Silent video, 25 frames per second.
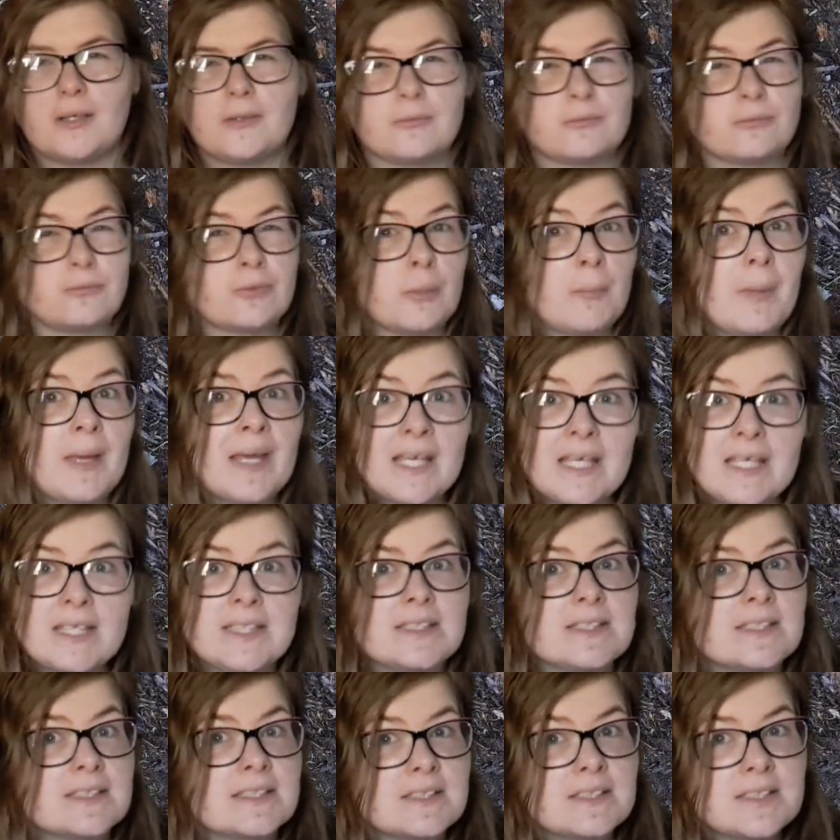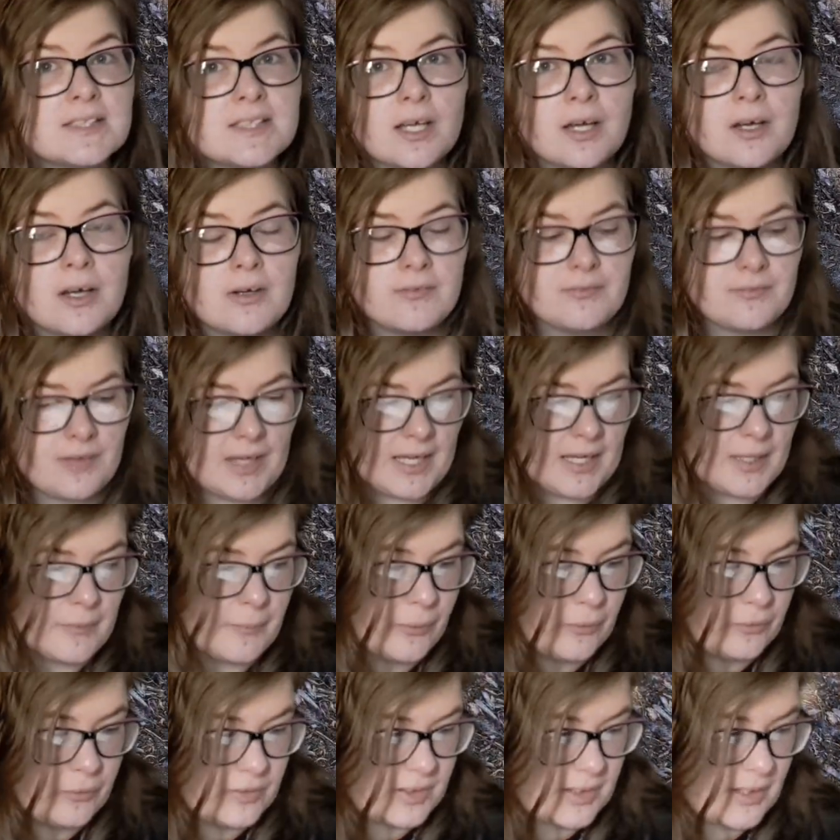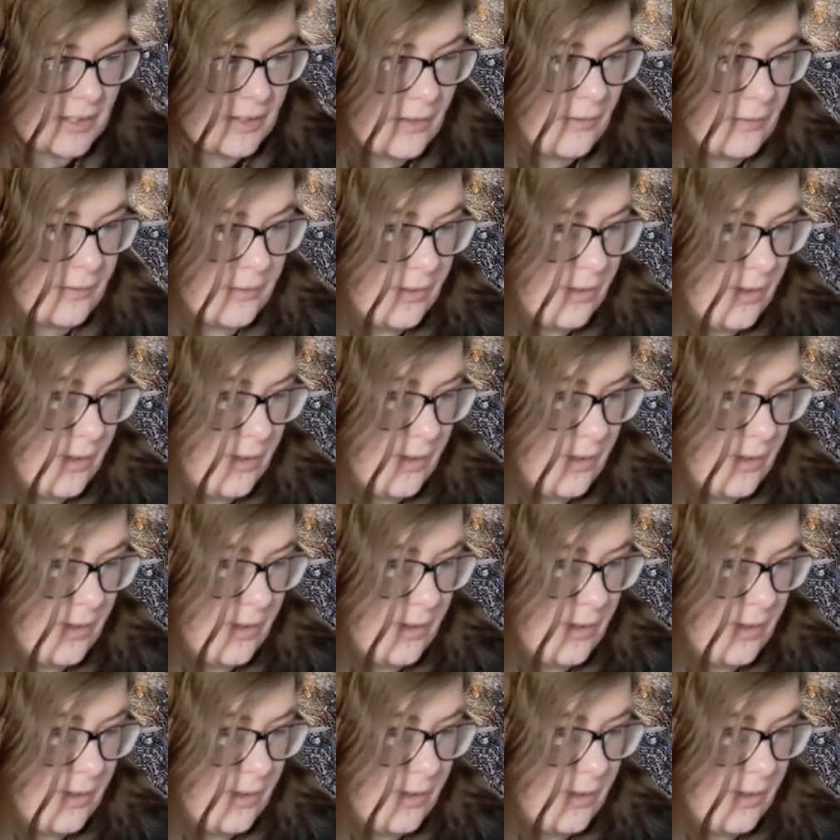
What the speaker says: remains of animals, and other